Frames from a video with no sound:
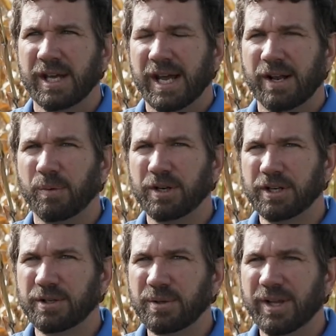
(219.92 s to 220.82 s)
And then when you
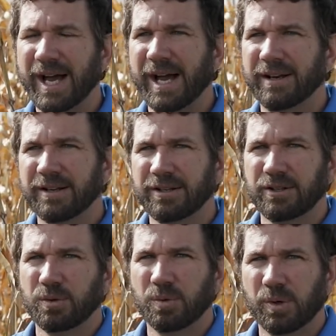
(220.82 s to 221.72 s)
do that,
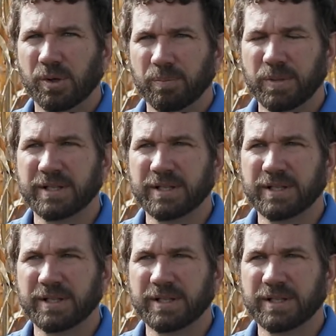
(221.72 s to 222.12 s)
you will be